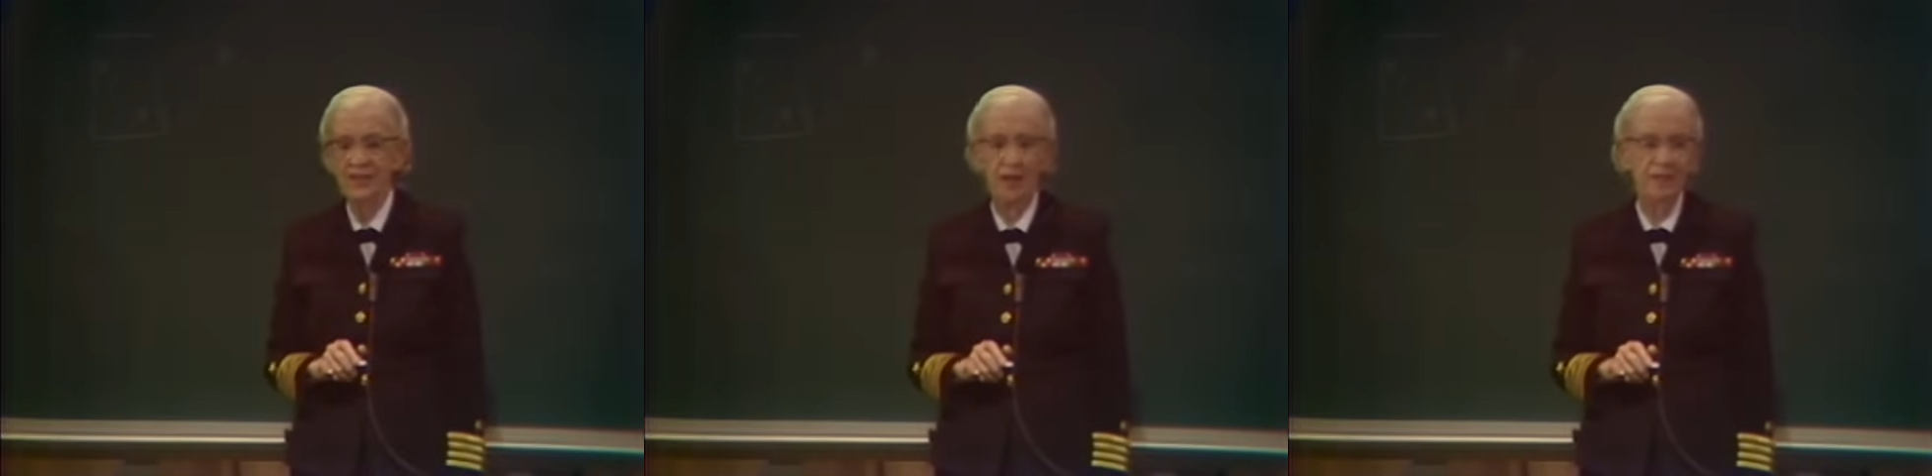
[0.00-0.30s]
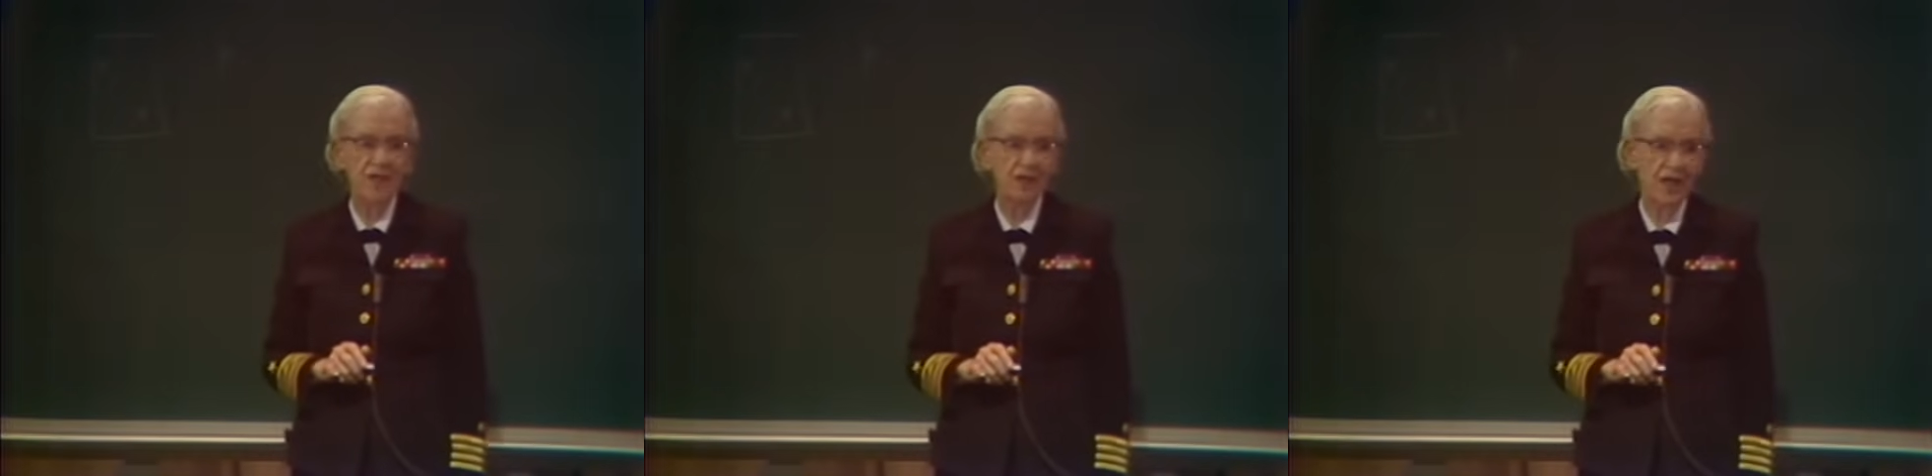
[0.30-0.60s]
how
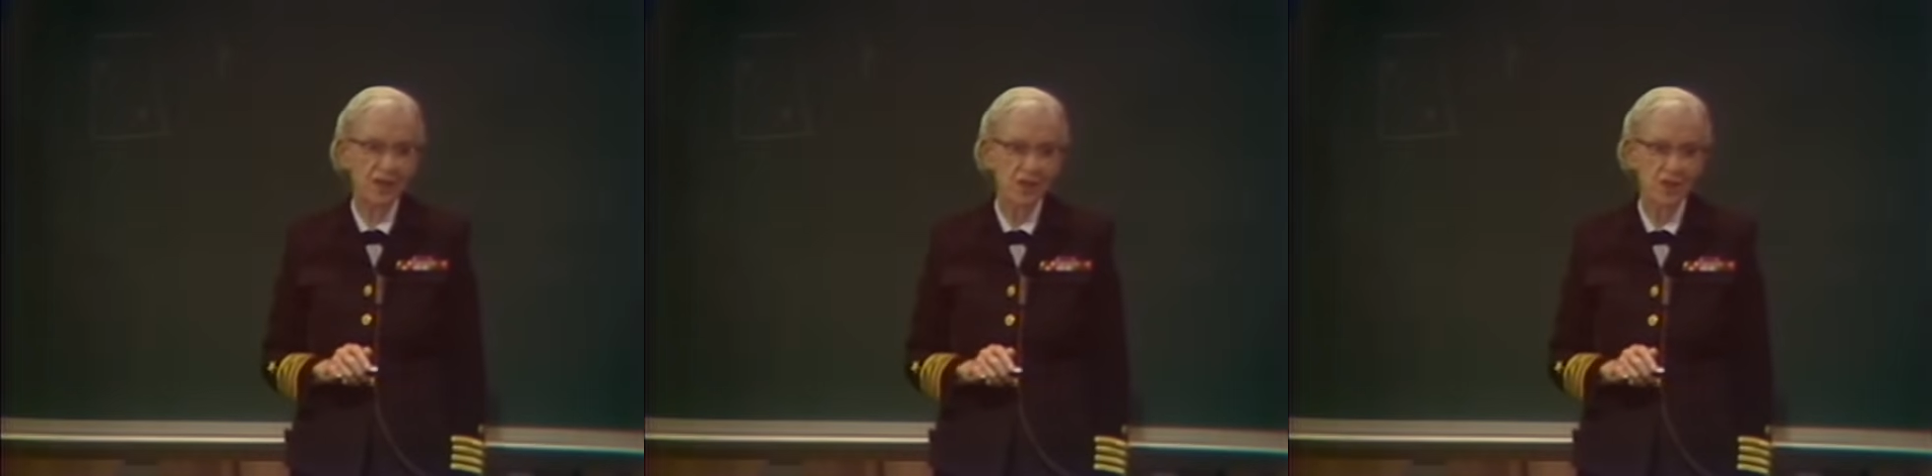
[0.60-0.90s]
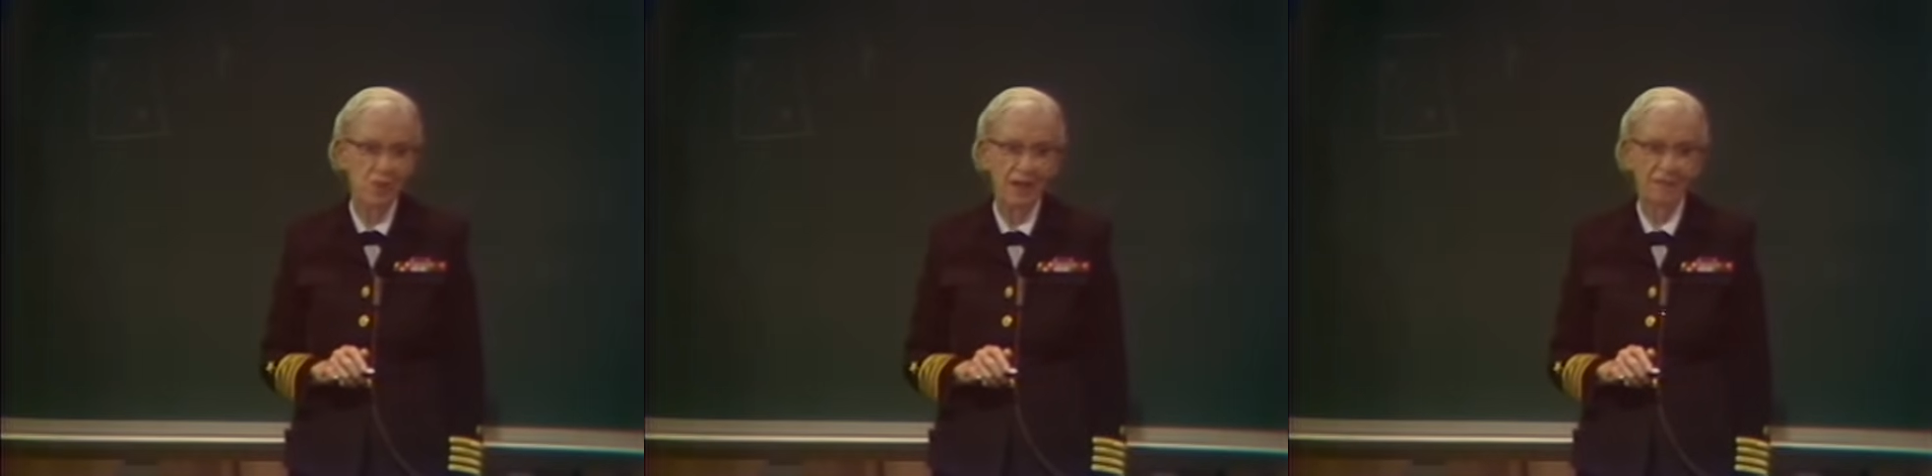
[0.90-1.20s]
many changes
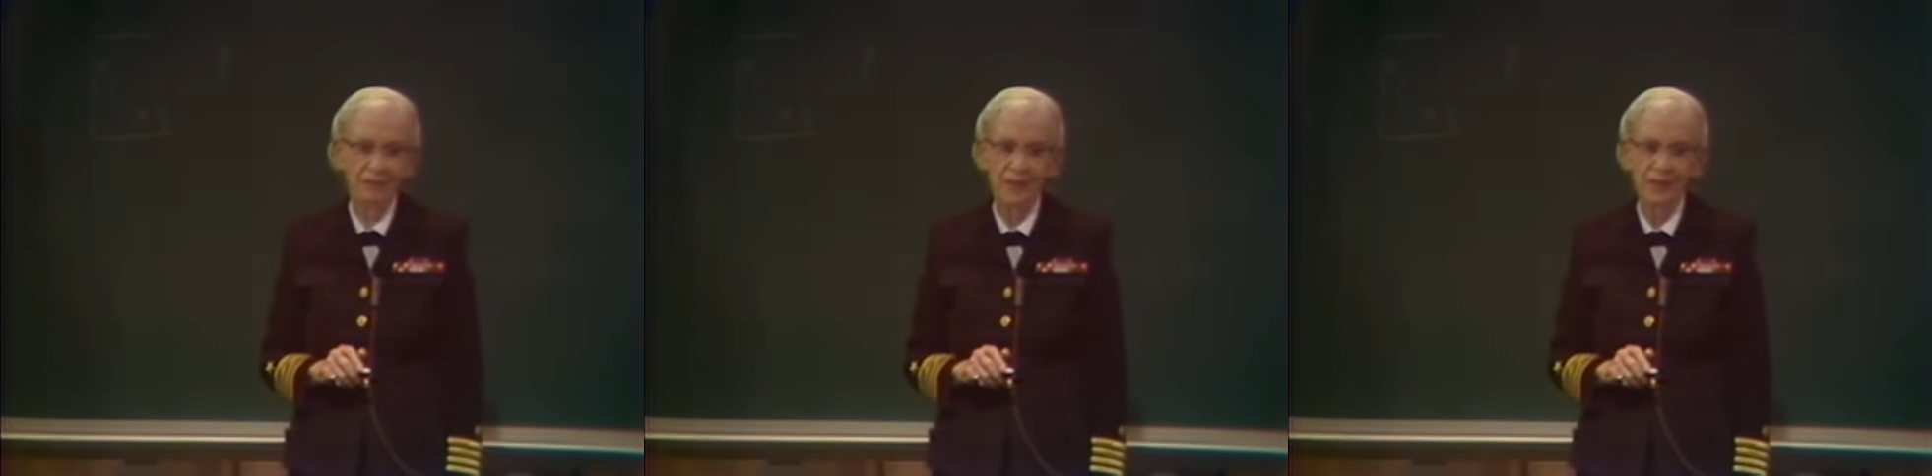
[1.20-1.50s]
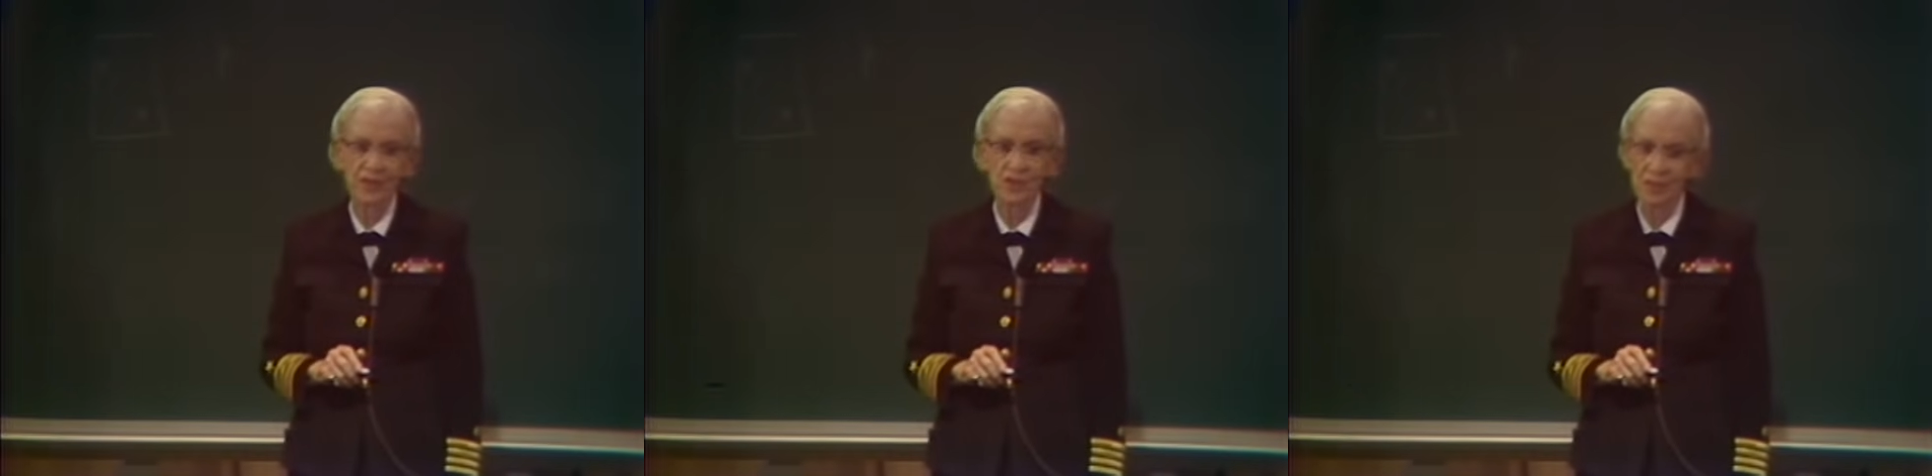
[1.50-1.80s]
do I have to
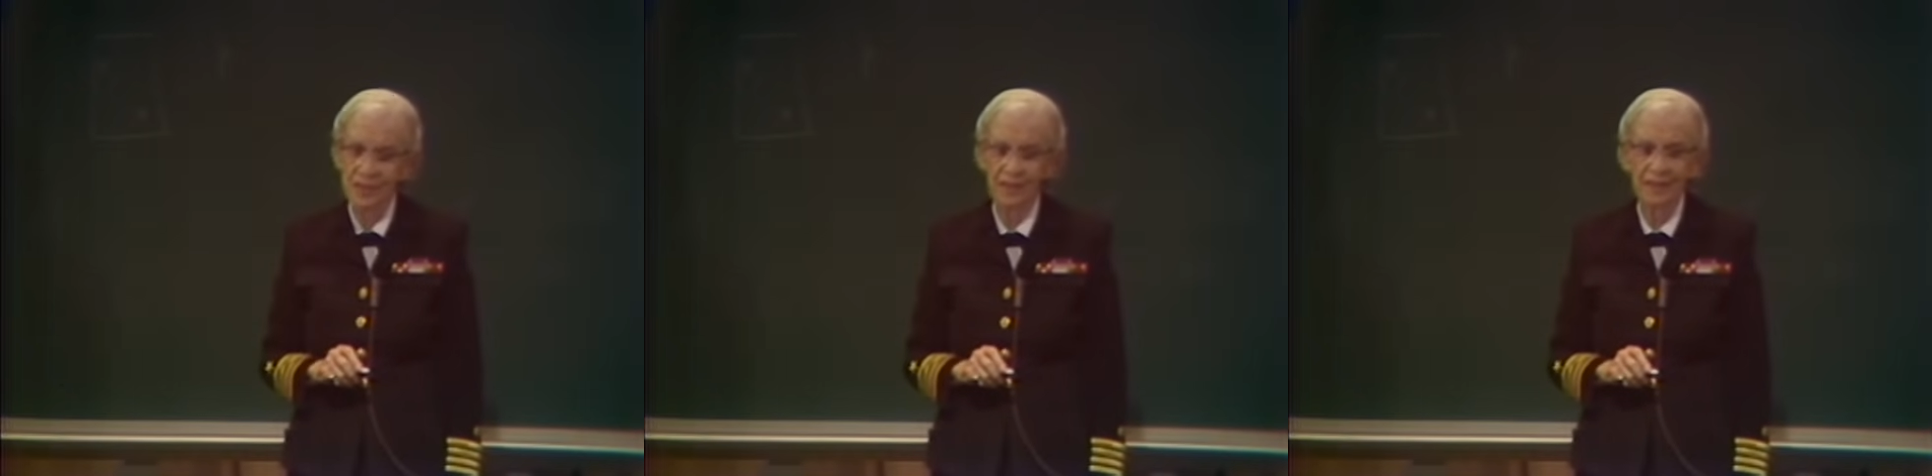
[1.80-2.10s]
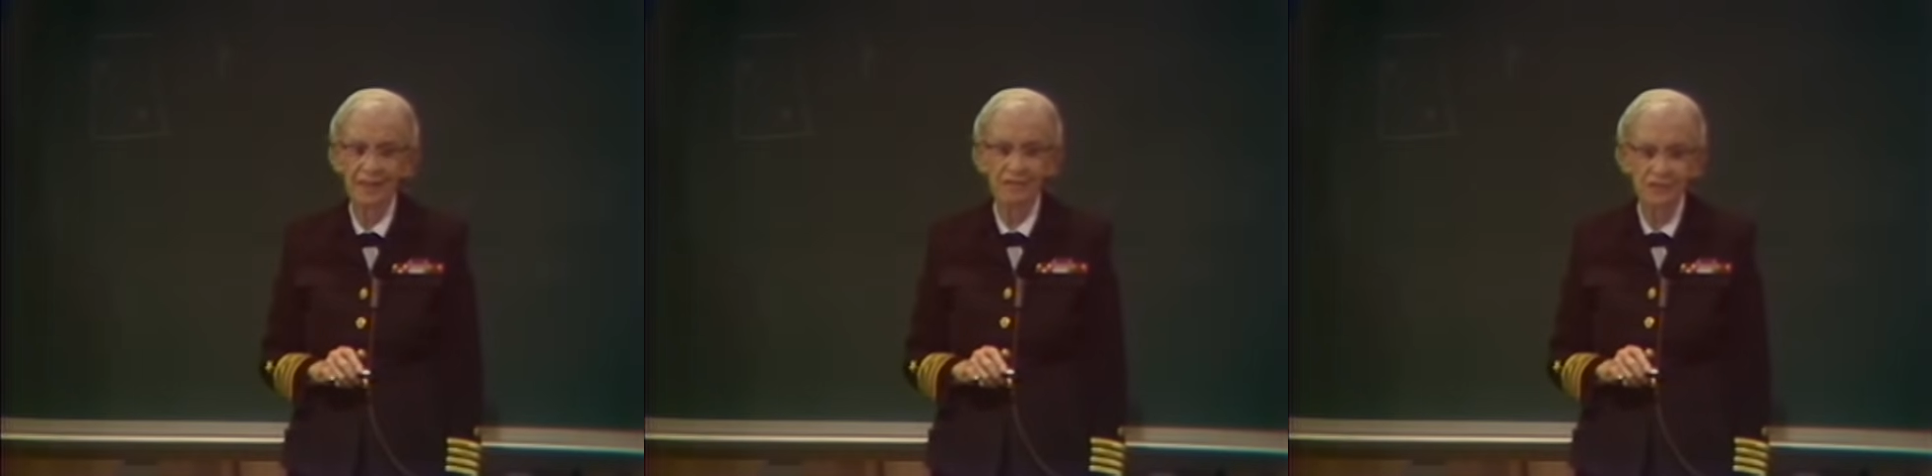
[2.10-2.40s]
make as a result
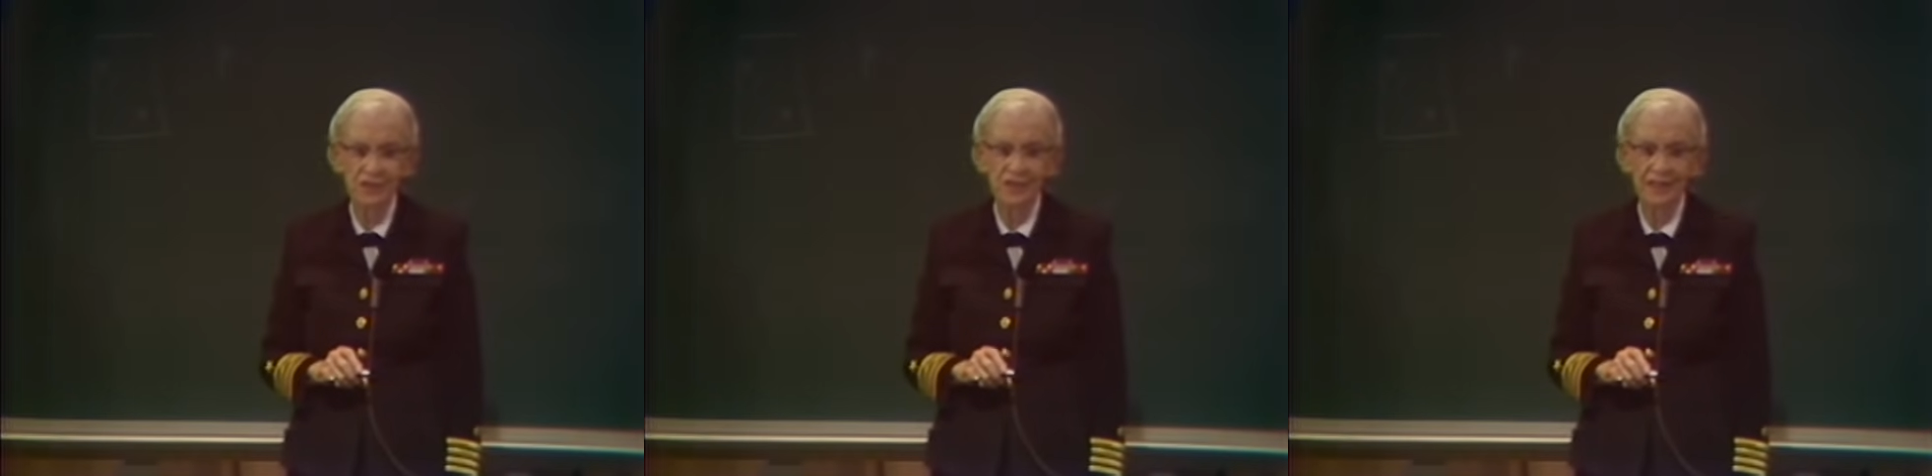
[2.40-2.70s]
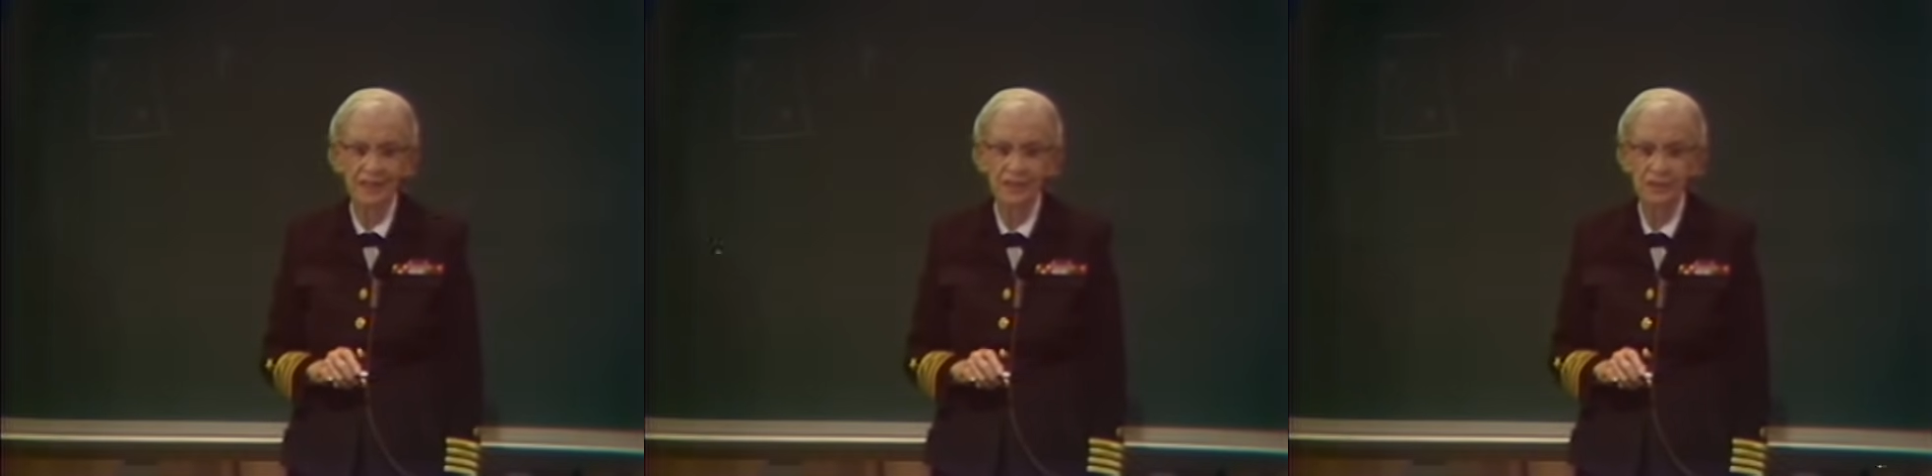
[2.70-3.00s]
of that first
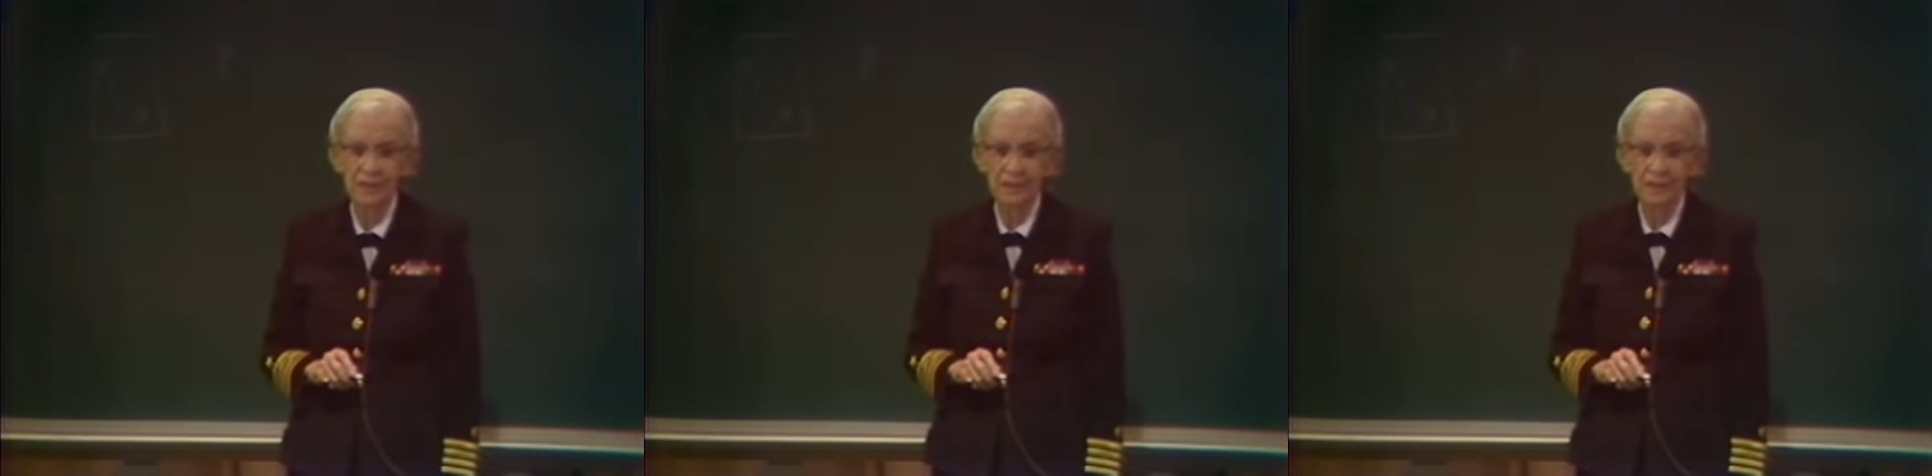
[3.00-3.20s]
change?